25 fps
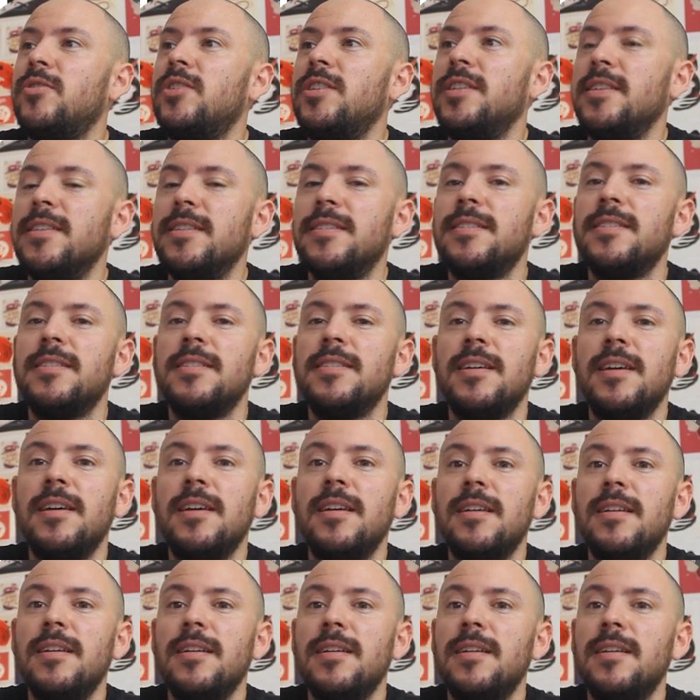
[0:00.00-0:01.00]
She's
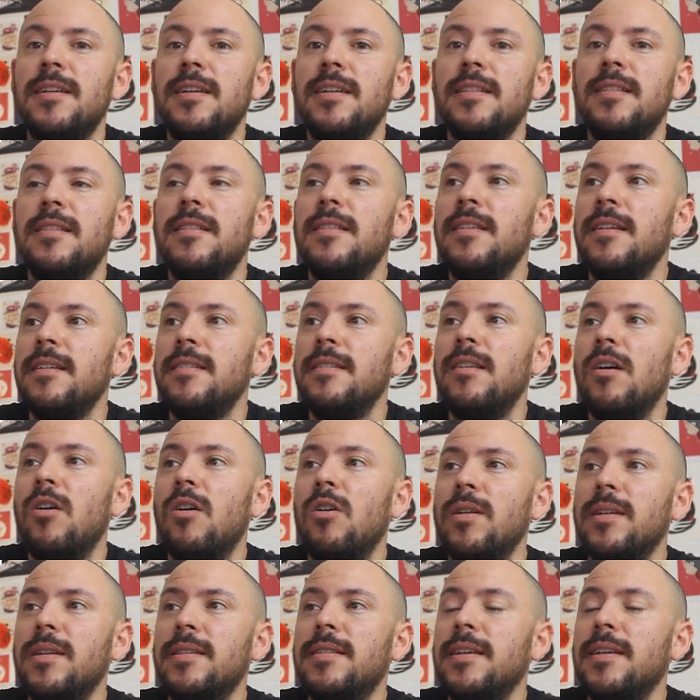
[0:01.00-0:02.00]
uh, at, at the
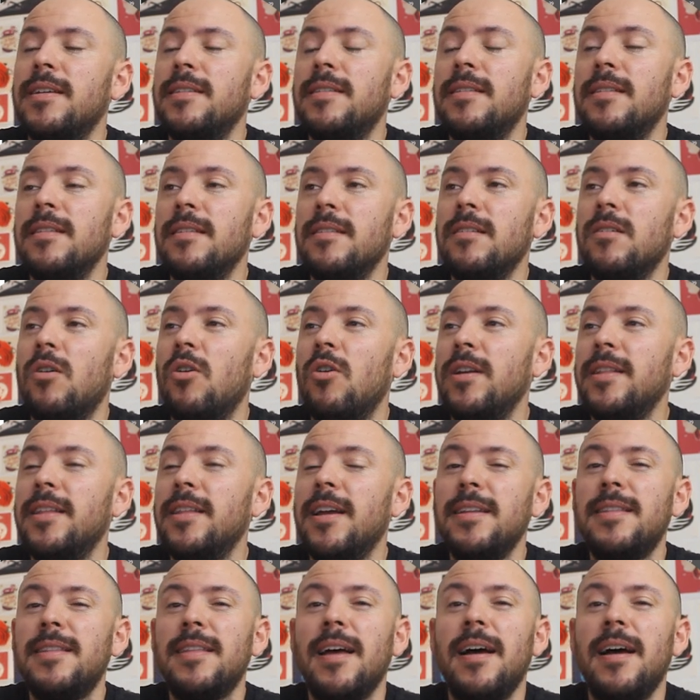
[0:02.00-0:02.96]
holiday holiday